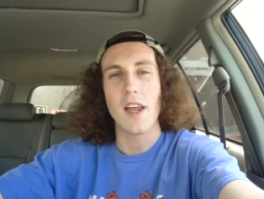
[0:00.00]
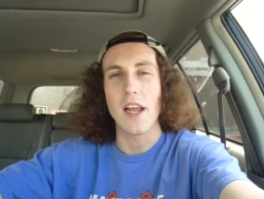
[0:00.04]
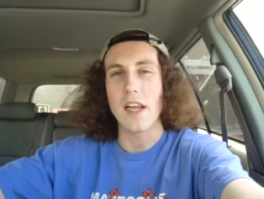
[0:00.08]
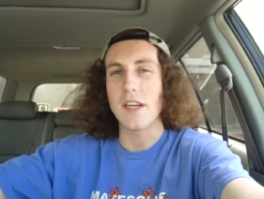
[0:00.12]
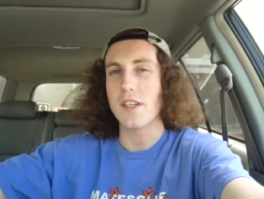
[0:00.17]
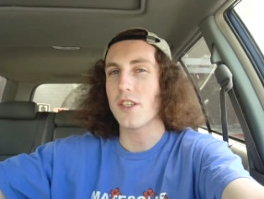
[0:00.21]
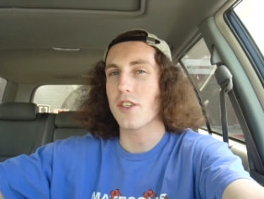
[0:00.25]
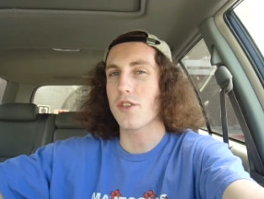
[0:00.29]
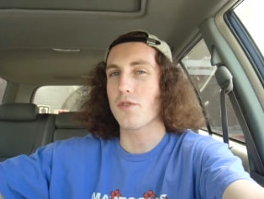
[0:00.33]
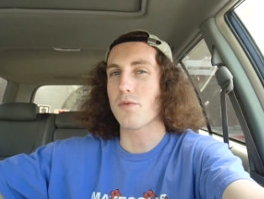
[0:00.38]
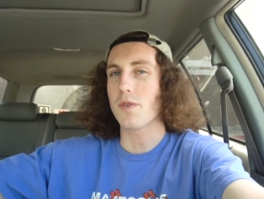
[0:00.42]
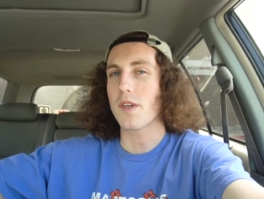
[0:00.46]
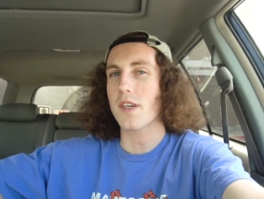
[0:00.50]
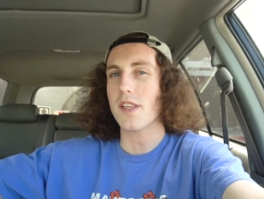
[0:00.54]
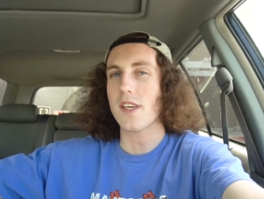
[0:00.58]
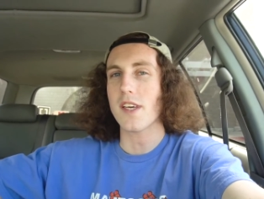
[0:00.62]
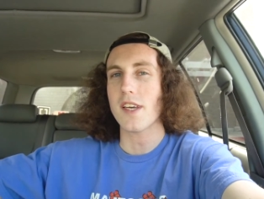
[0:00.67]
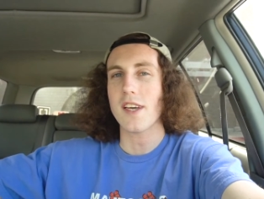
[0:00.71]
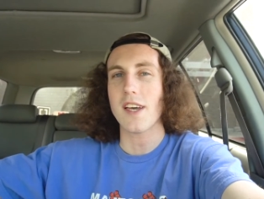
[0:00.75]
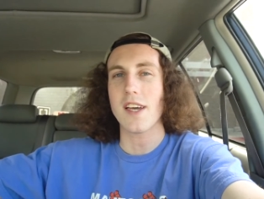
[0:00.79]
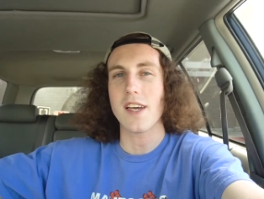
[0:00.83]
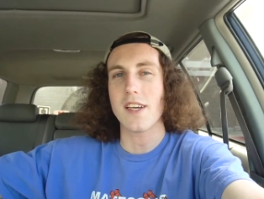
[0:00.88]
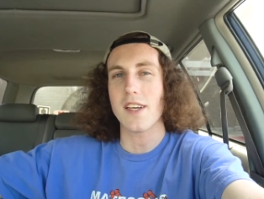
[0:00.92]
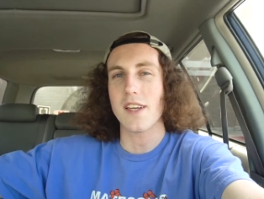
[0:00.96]
and
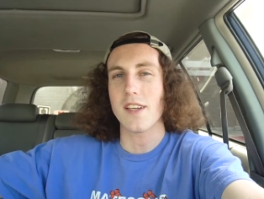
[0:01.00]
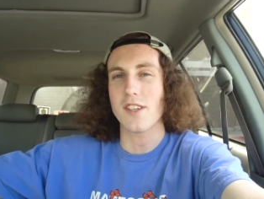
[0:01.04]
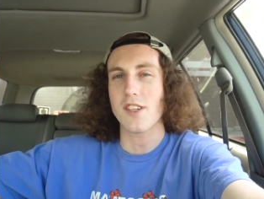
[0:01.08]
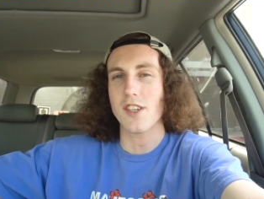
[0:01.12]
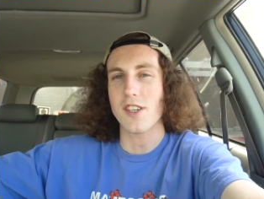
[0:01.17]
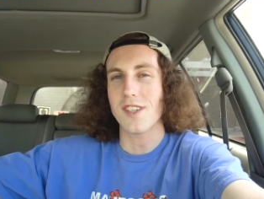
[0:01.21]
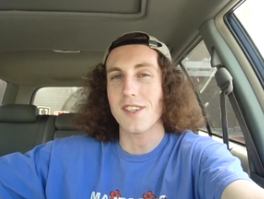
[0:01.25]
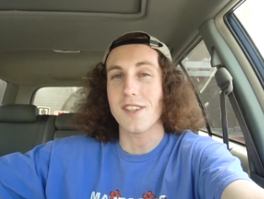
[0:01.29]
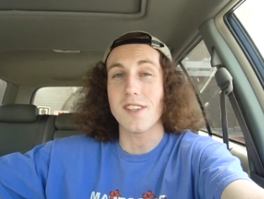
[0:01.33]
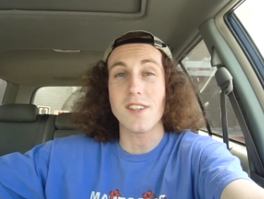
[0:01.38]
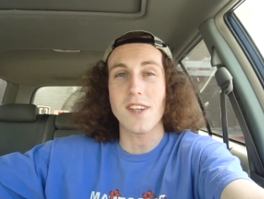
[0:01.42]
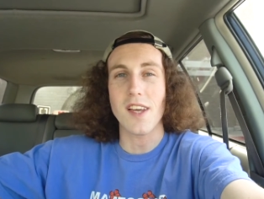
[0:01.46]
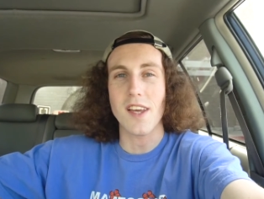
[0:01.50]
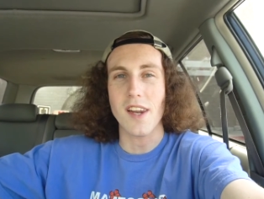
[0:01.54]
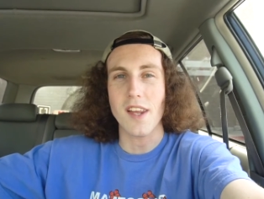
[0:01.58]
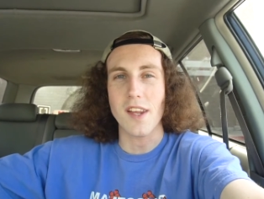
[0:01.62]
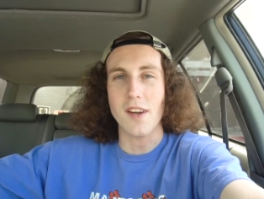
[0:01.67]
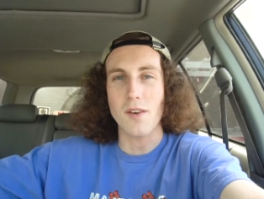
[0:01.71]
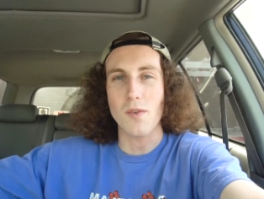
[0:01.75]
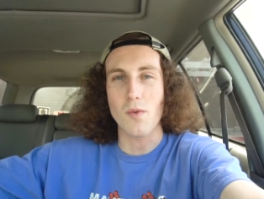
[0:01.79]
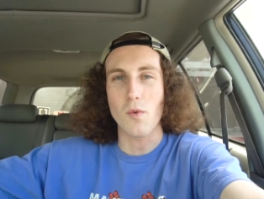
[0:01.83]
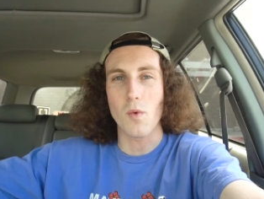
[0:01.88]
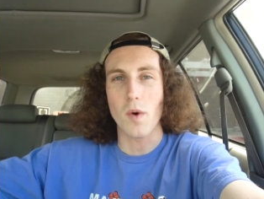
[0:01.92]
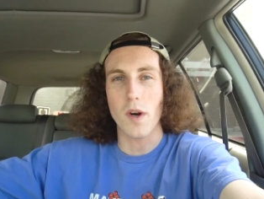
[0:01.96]
it just
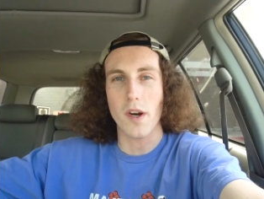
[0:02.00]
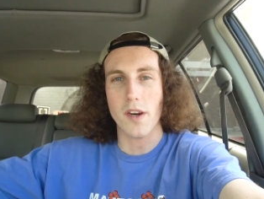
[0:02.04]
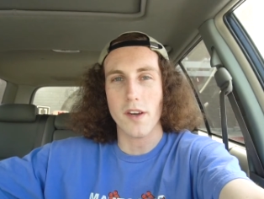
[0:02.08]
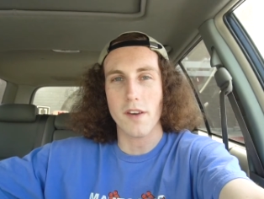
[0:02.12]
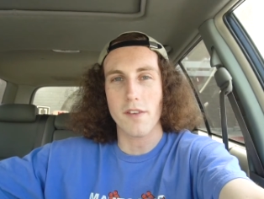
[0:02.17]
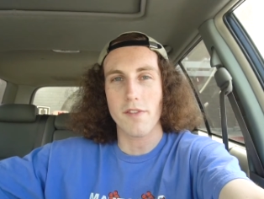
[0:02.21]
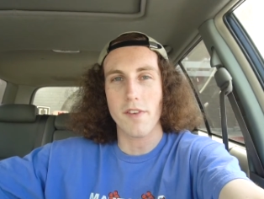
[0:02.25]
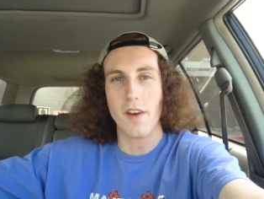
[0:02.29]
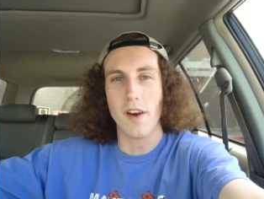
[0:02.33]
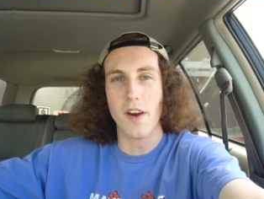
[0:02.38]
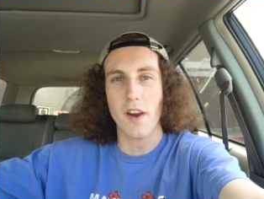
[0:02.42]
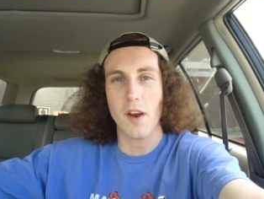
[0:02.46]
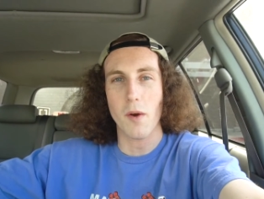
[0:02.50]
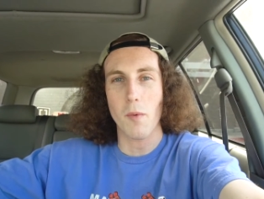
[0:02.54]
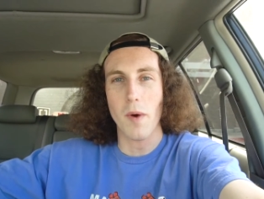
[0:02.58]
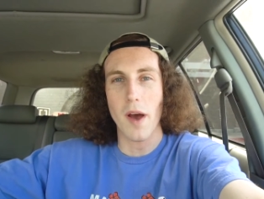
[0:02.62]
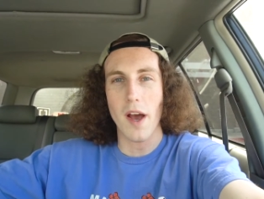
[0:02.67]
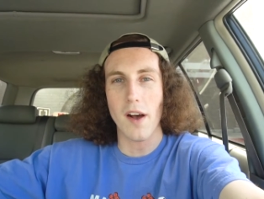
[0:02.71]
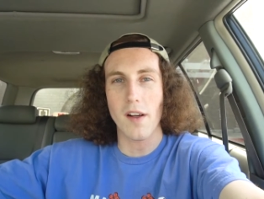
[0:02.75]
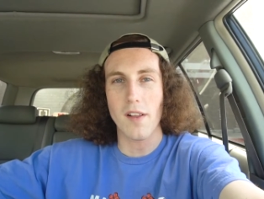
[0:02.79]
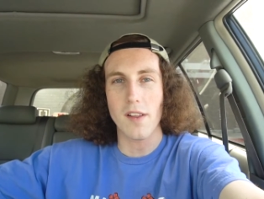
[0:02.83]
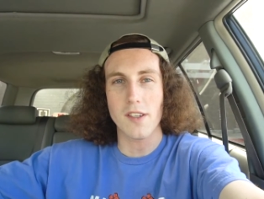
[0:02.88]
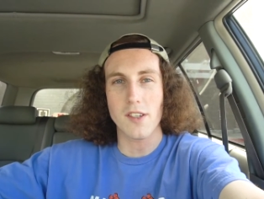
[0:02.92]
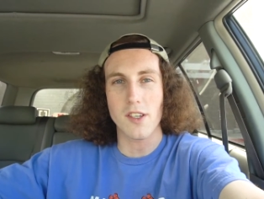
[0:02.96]
didn't work very well.